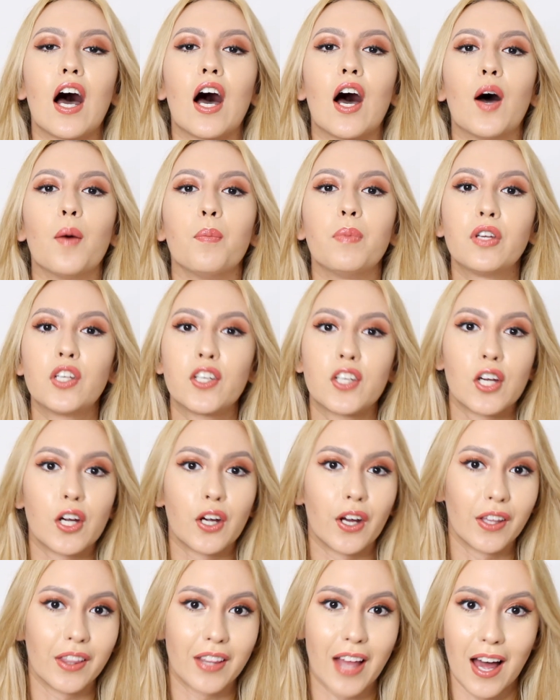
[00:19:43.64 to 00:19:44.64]
uh, be
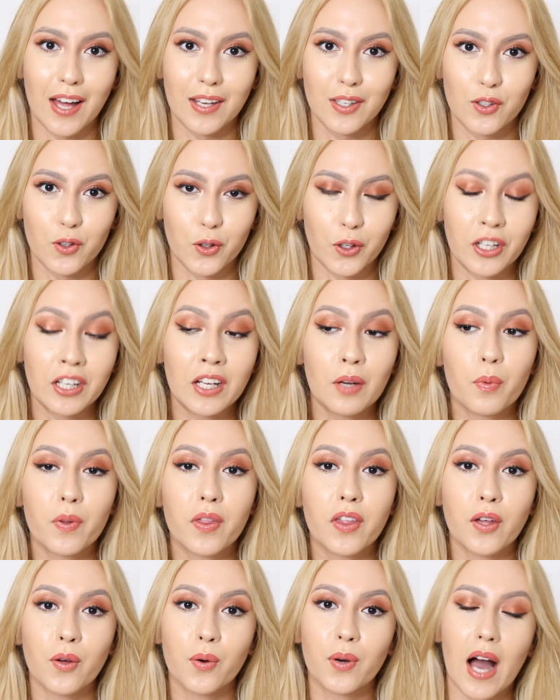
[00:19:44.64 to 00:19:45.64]
sharing that journey
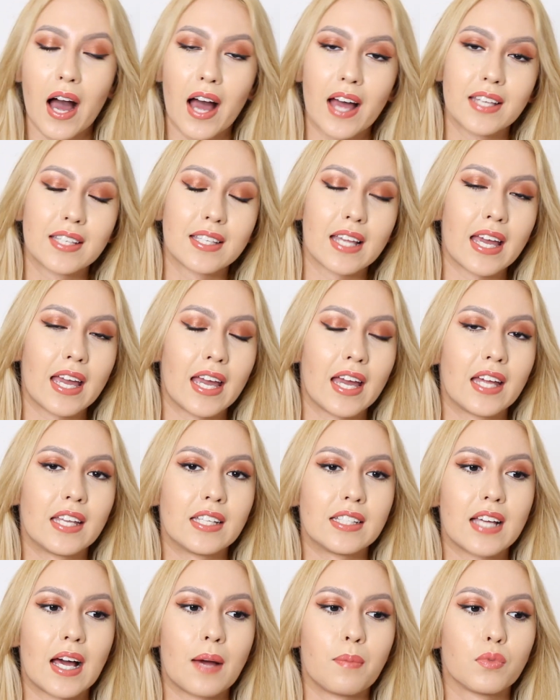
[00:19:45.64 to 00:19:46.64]
with you guys
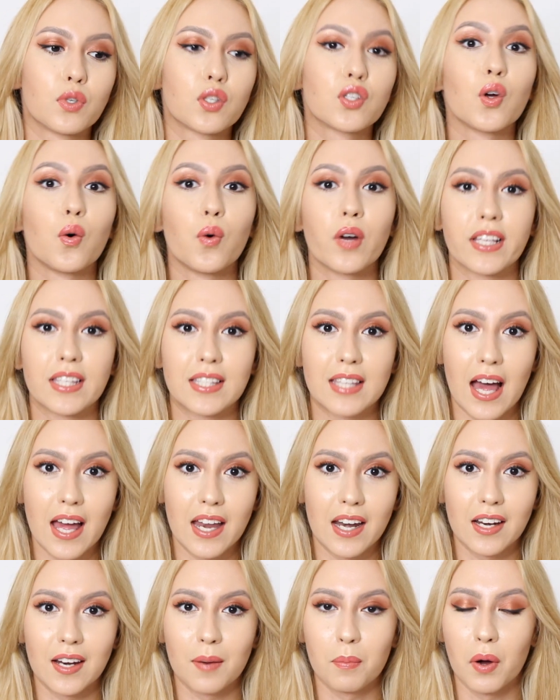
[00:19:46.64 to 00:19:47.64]
and I'm so
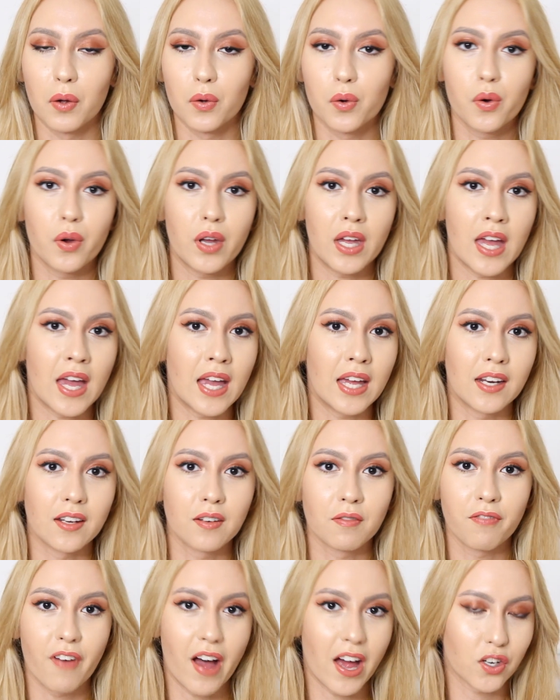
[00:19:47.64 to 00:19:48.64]
excited about
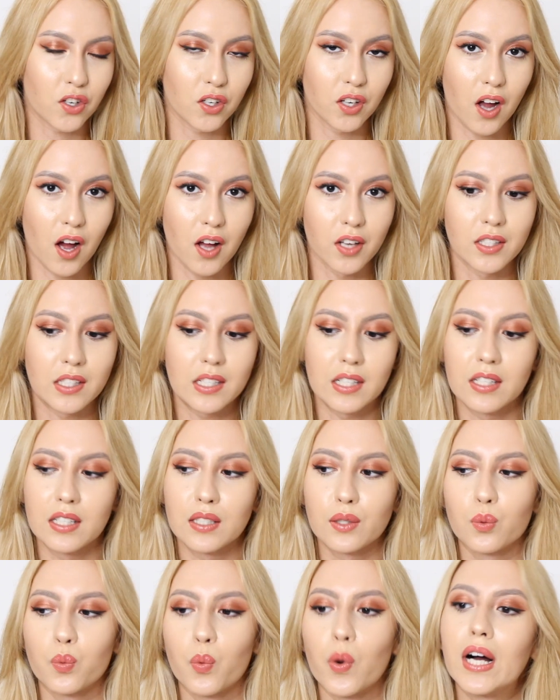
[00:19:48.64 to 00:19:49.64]
creating fashion content
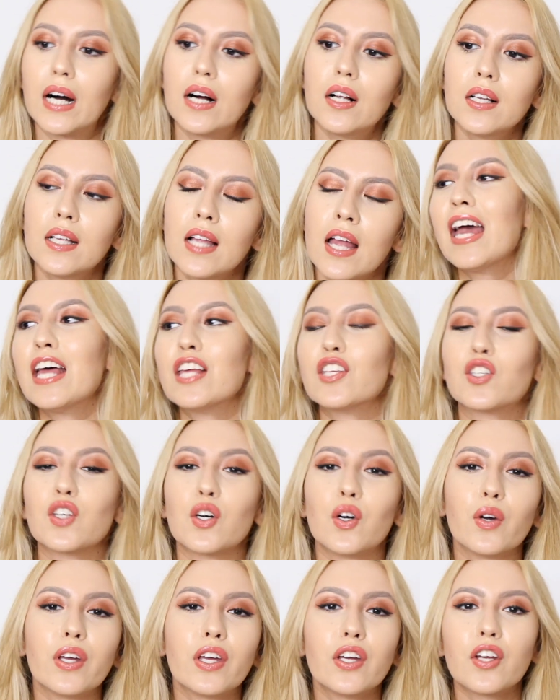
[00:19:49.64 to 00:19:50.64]
as well.
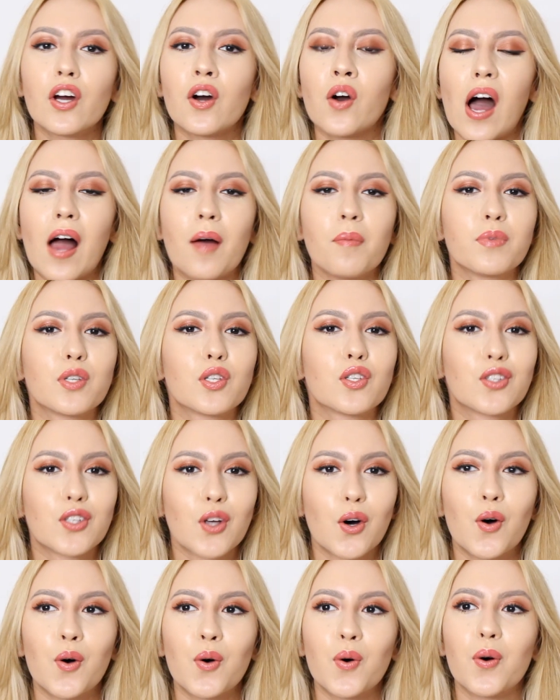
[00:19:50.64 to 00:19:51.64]
So you know I'm
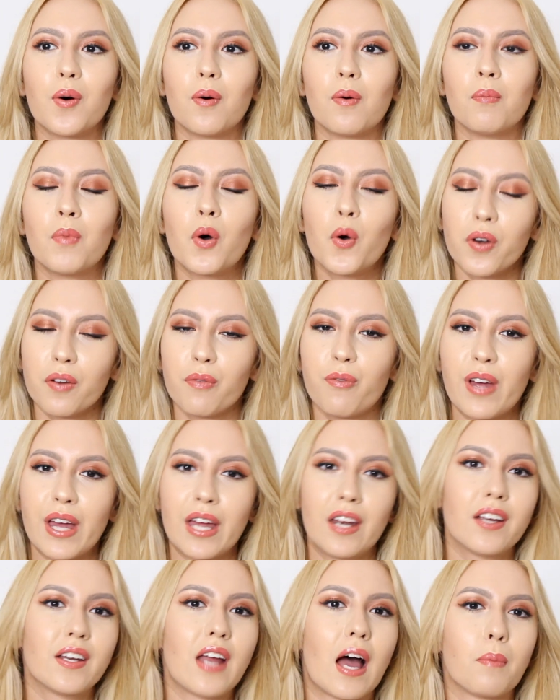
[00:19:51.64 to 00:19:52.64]
so
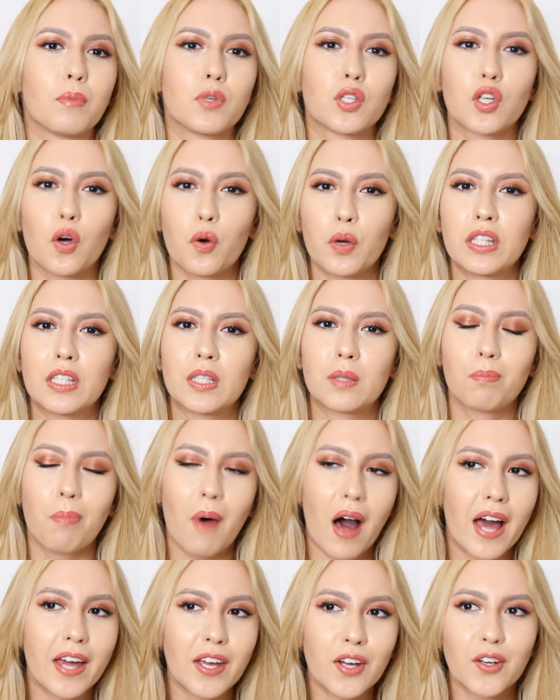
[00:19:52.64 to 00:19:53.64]
motivated, I'm so
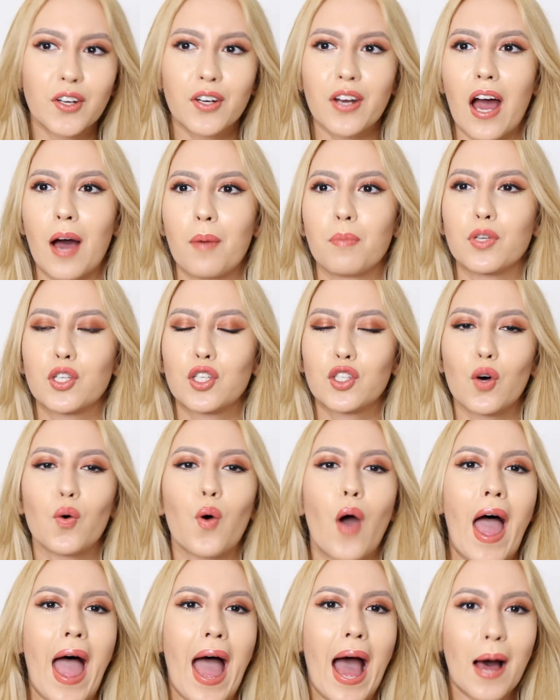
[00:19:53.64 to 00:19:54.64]
inspired, I'm
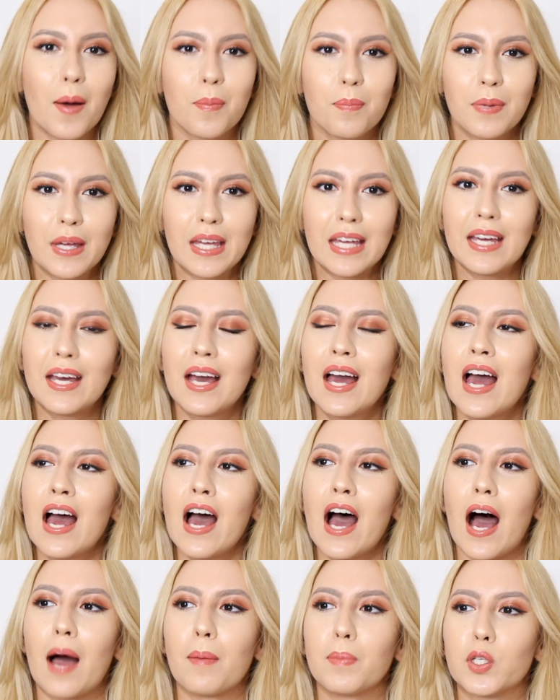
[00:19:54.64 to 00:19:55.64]
so happy,
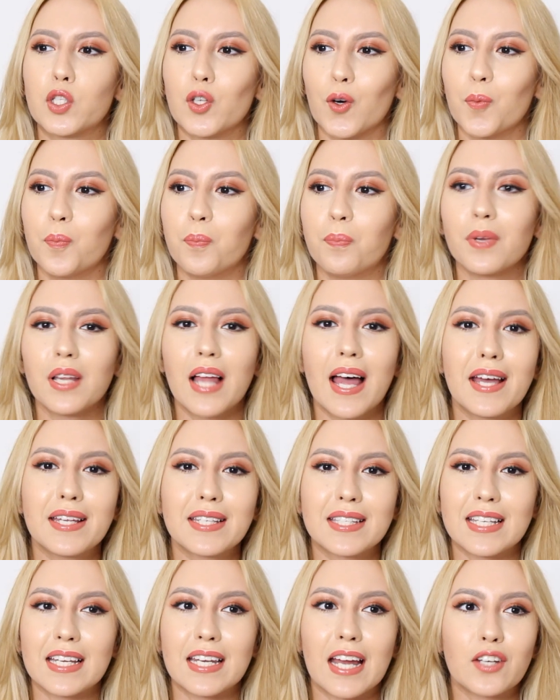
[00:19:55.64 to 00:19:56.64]
I'm so
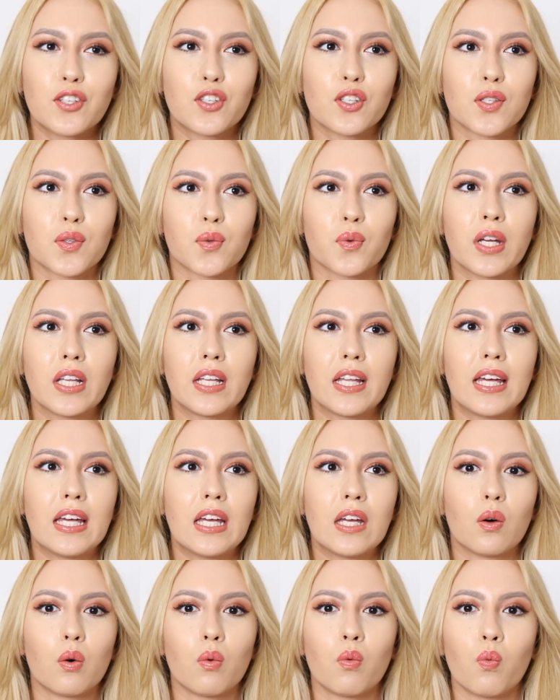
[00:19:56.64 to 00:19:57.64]
blessed and I just
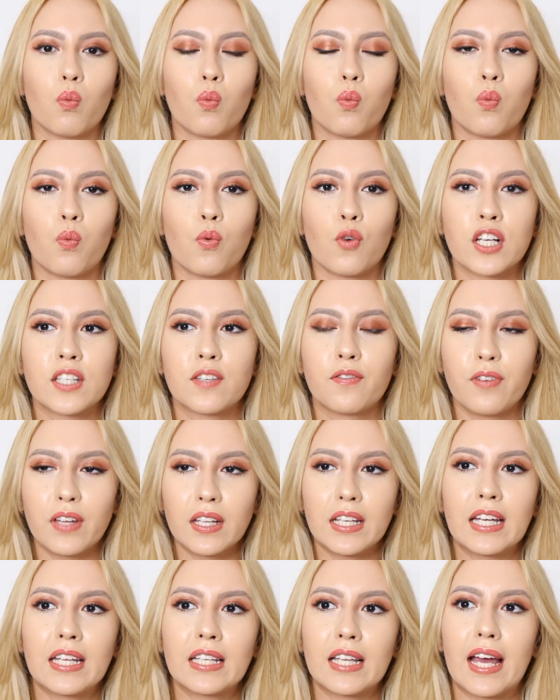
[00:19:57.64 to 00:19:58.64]
really was
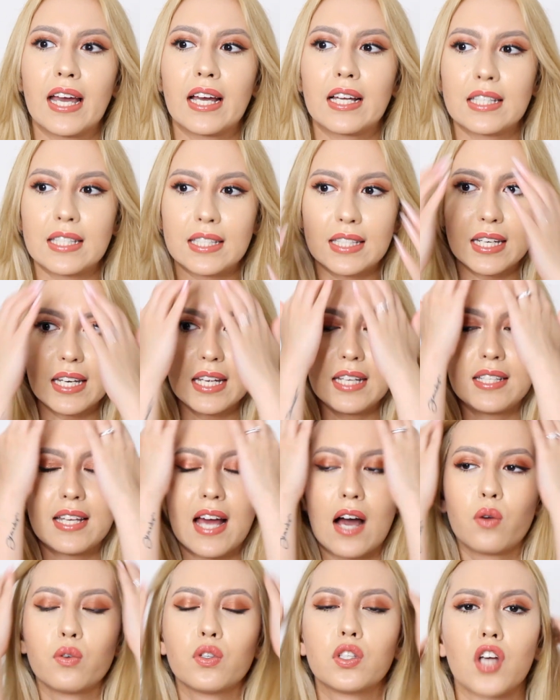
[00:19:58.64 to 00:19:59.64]
feeling like sitting
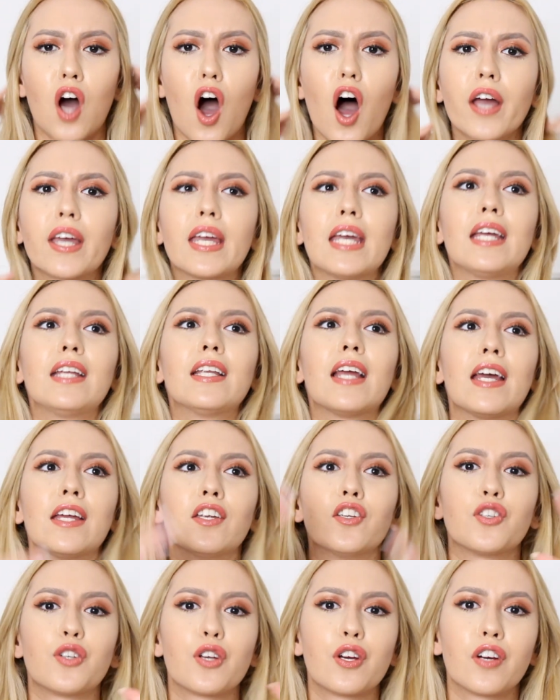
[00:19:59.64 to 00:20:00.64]
down talking
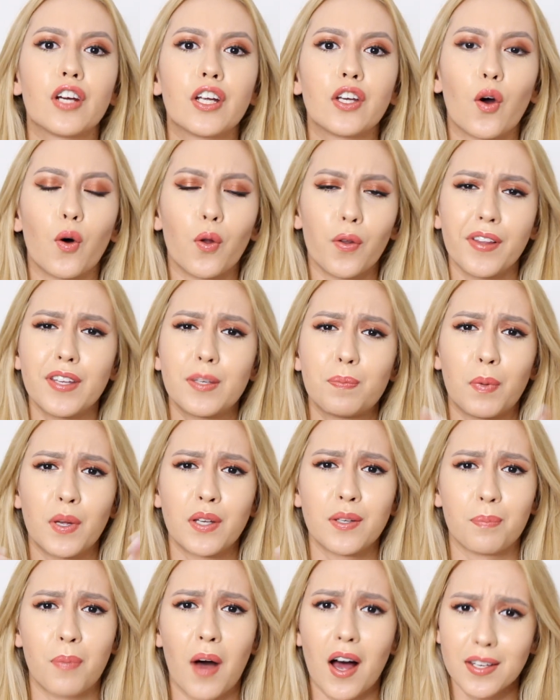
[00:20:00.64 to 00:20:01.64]
and sharing all this
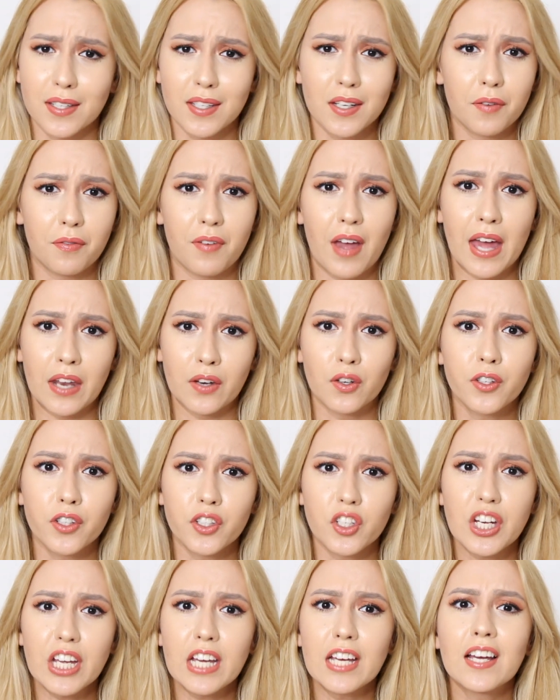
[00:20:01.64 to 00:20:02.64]
positive
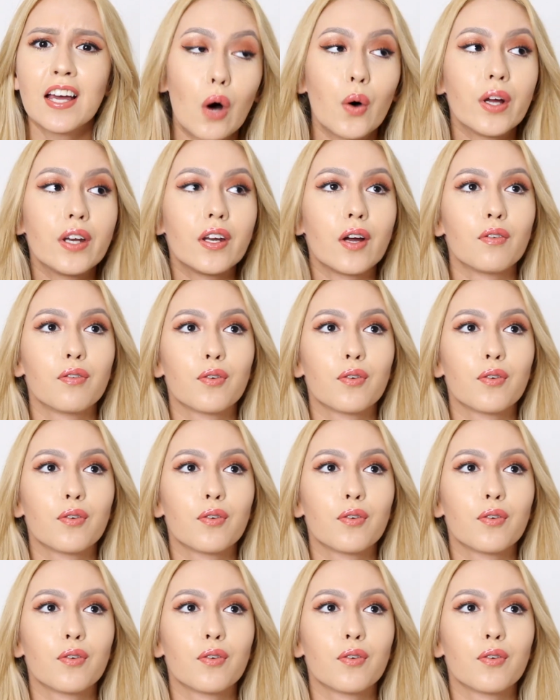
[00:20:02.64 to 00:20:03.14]
energy. Oh and